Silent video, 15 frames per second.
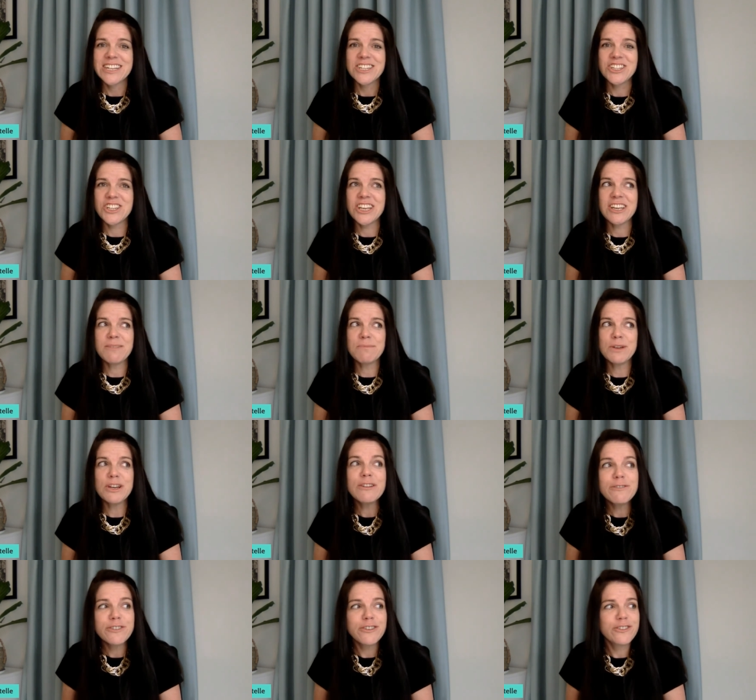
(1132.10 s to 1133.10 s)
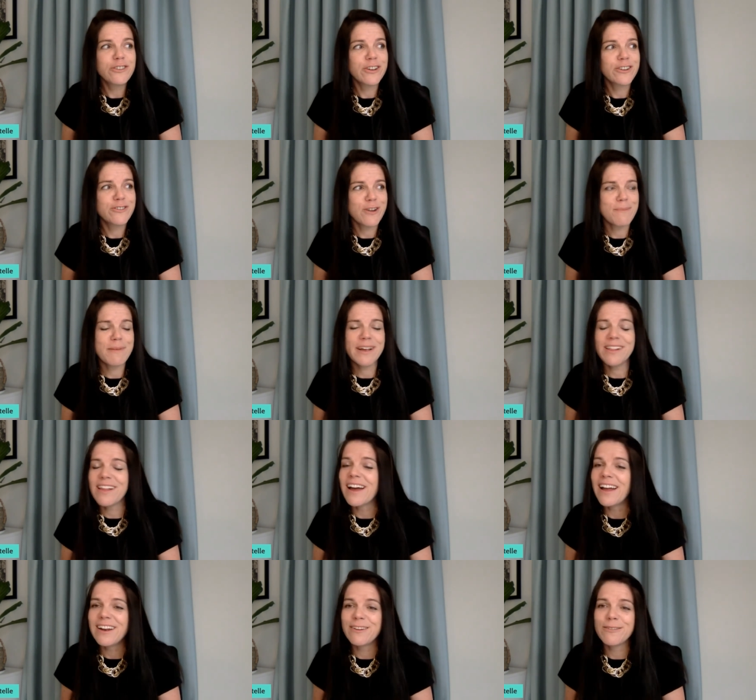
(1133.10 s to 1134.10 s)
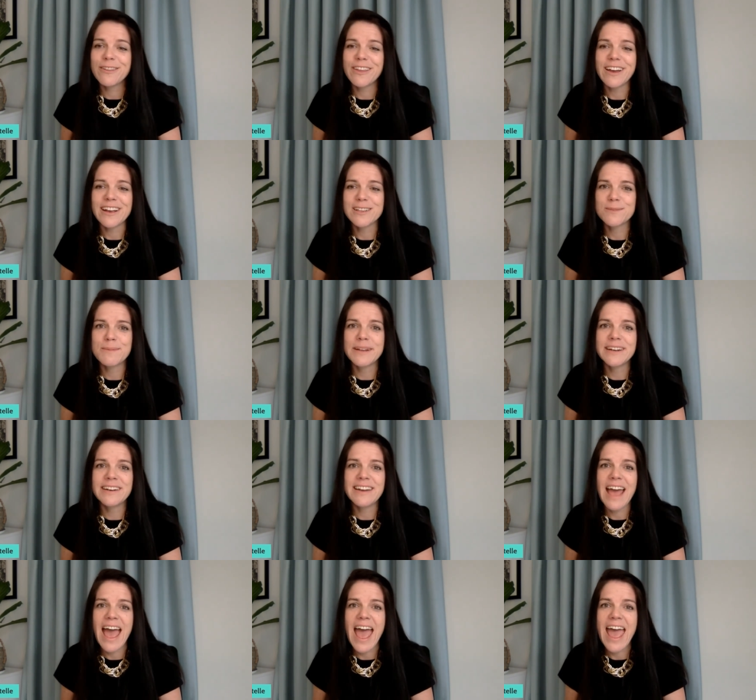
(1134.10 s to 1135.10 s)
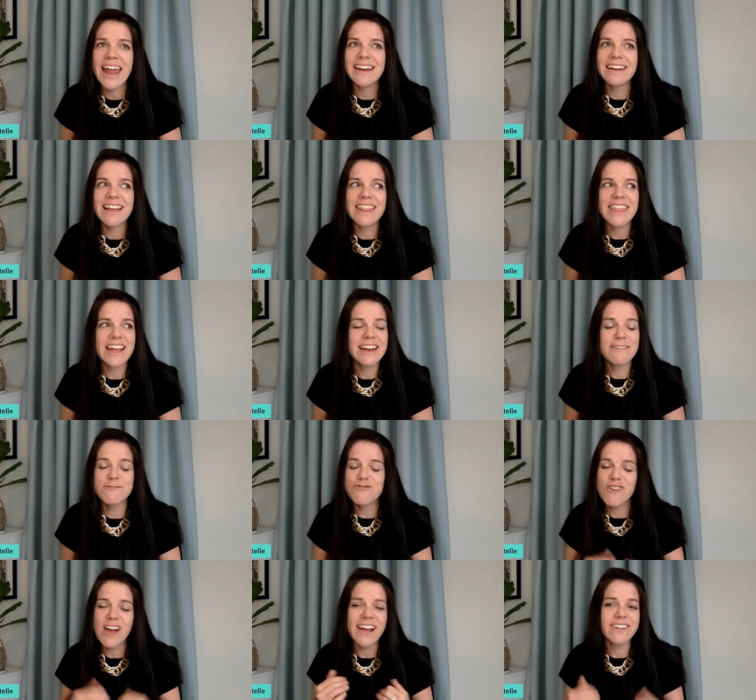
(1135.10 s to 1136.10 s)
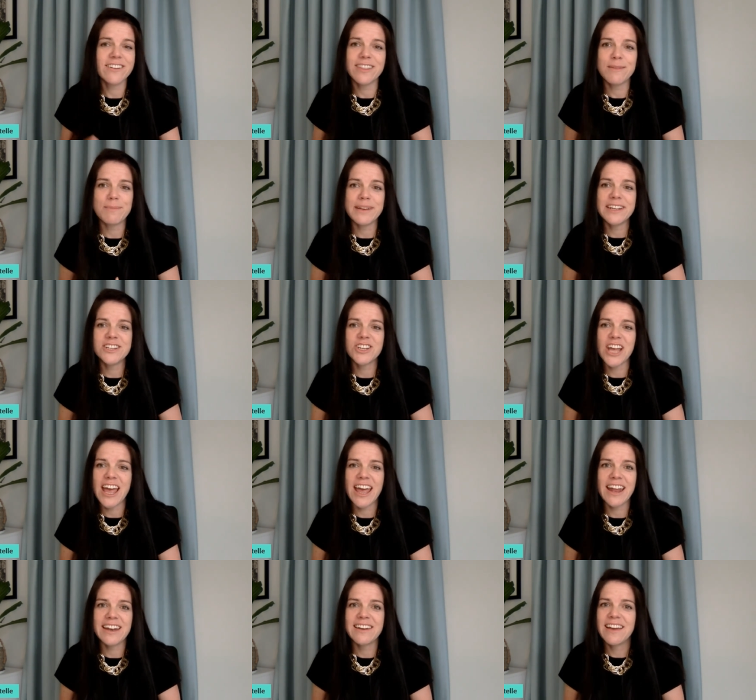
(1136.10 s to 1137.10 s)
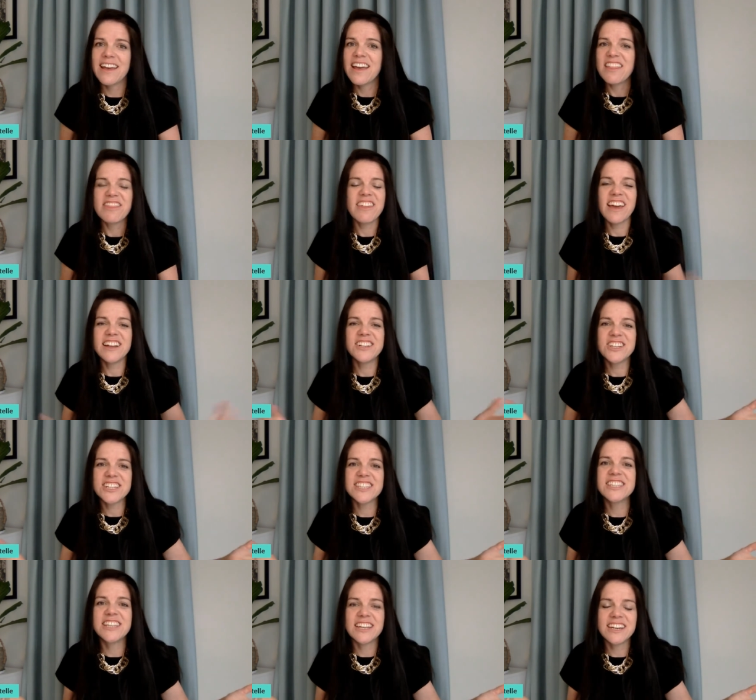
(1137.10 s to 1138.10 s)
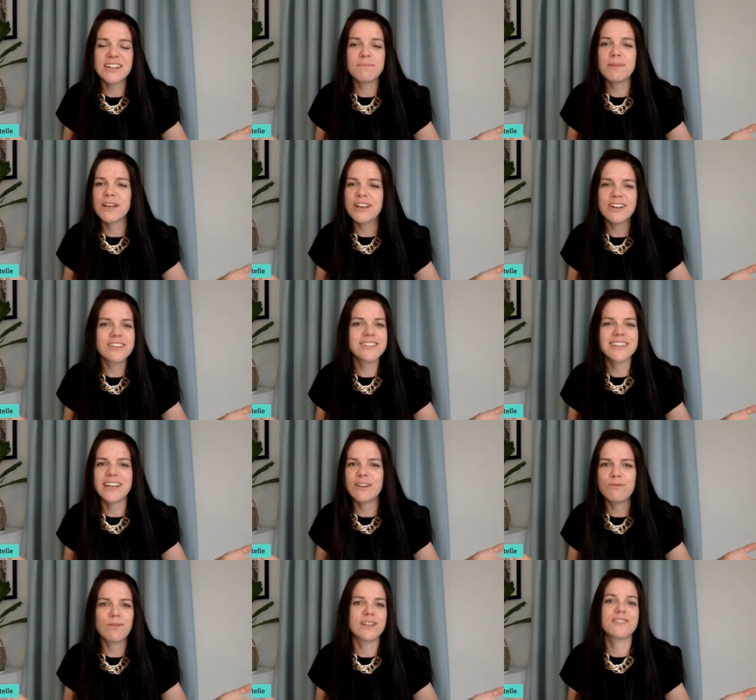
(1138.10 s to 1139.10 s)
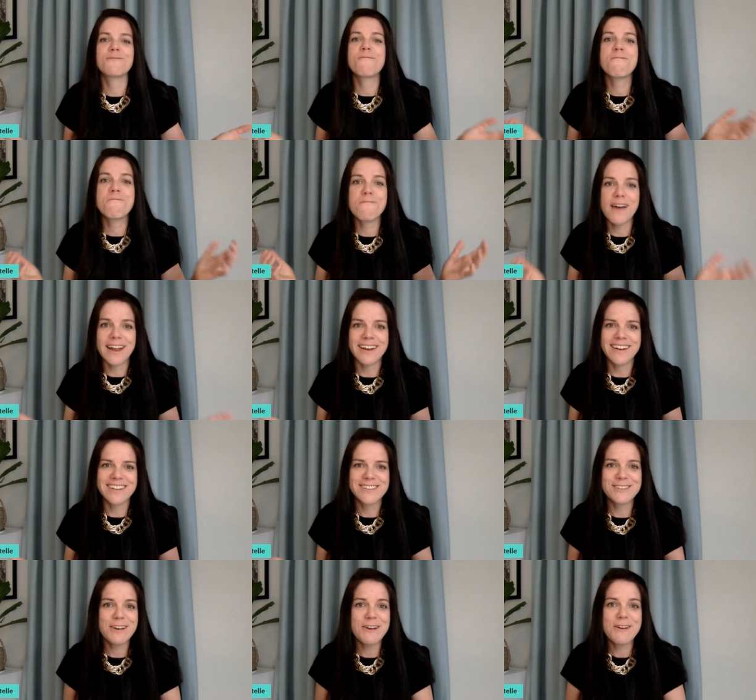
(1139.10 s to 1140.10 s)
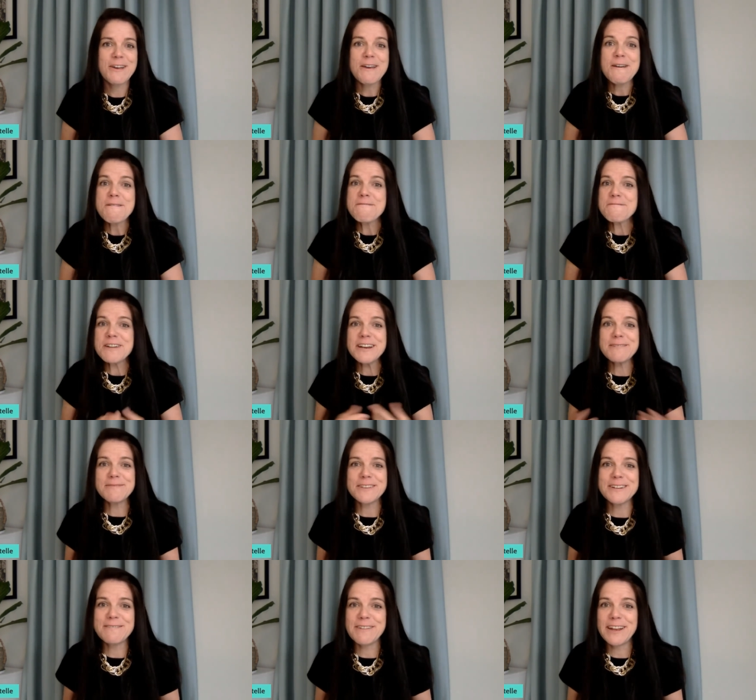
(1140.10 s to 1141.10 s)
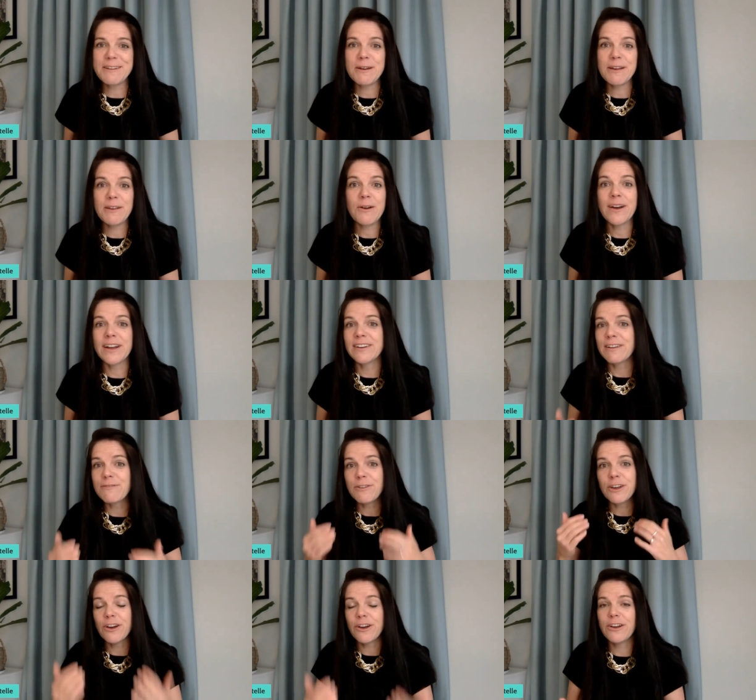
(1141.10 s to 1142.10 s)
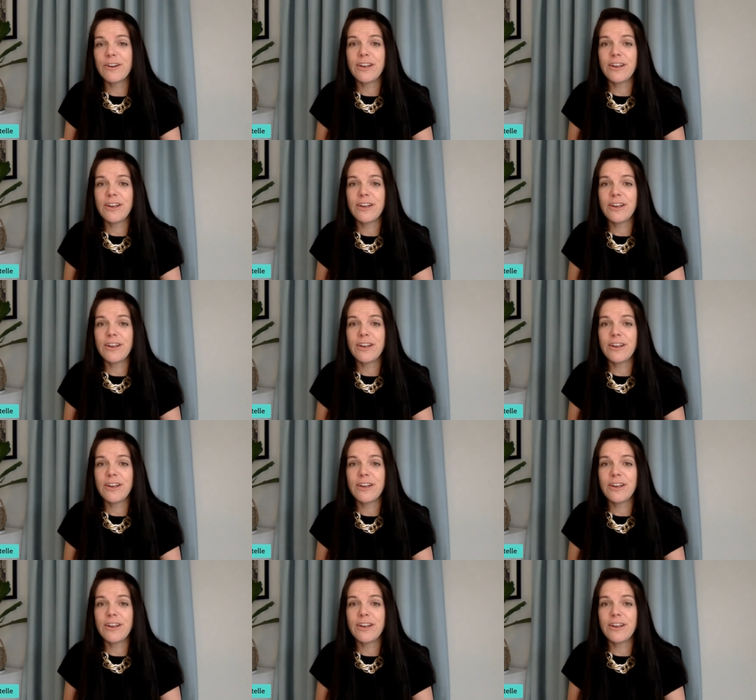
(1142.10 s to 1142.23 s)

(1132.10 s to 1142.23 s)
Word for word: She moved to a tropical island with her husband, and they lived right on the beach. And they just did it because it was fun. So freedom to live anywhere you want. If you go,